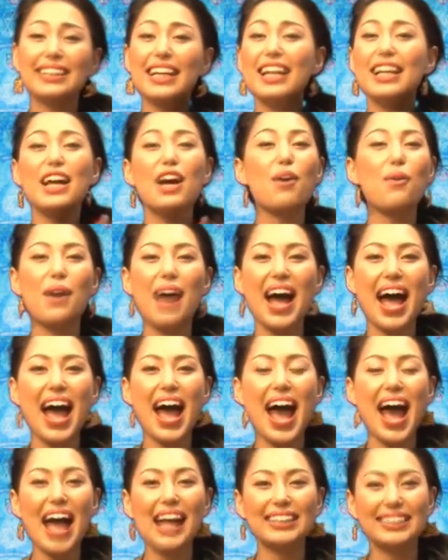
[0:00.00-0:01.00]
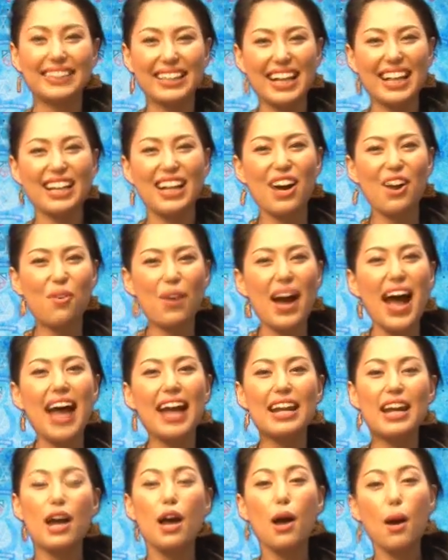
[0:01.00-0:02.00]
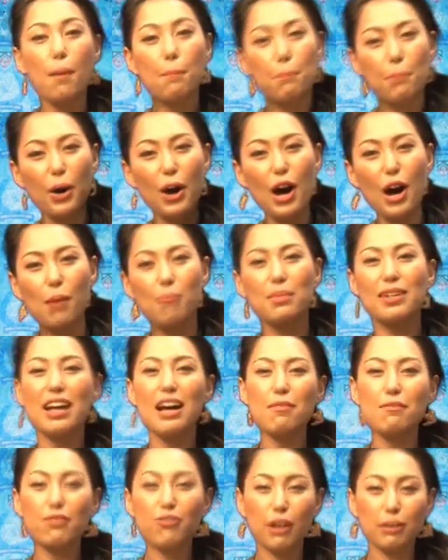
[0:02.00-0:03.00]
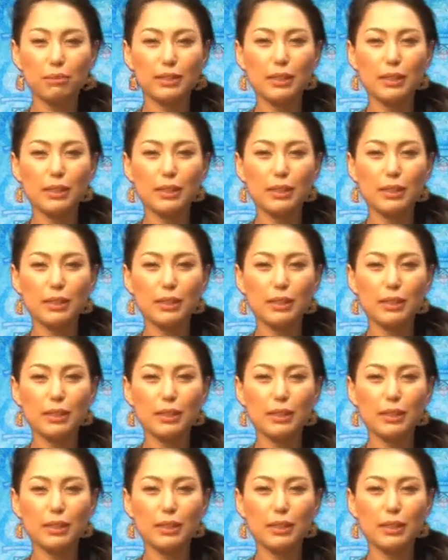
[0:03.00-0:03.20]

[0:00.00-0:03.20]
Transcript: till you're wet, till you're wet. Boom, love from